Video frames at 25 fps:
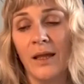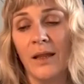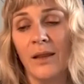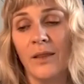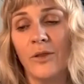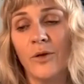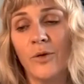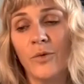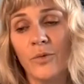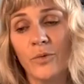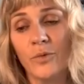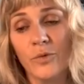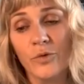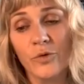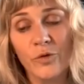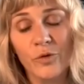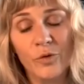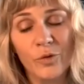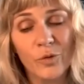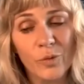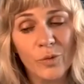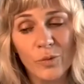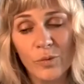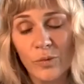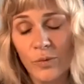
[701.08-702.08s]

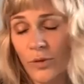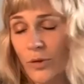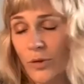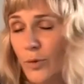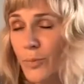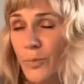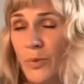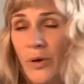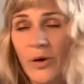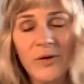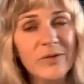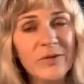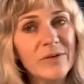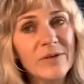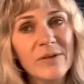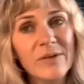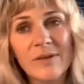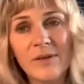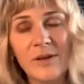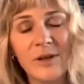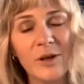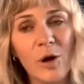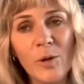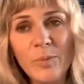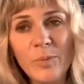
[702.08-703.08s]

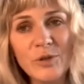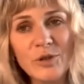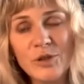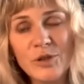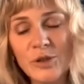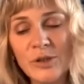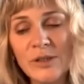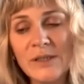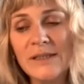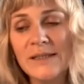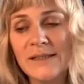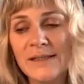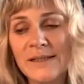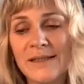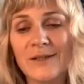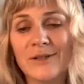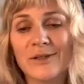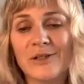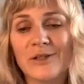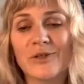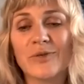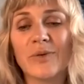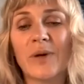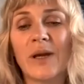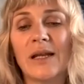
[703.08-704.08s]
The opportunities in
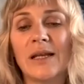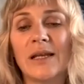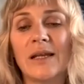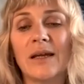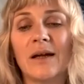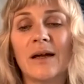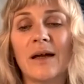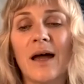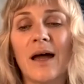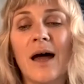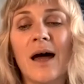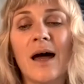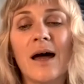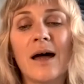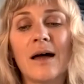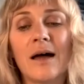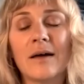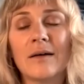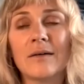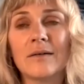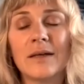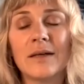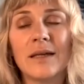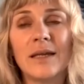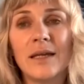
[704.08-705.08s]
Australia are
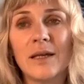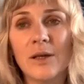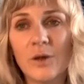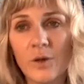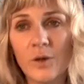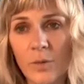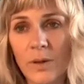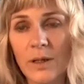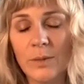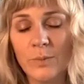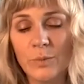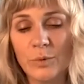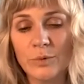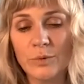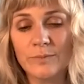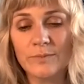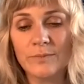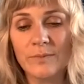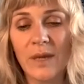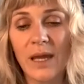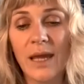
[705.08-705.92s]
incredible,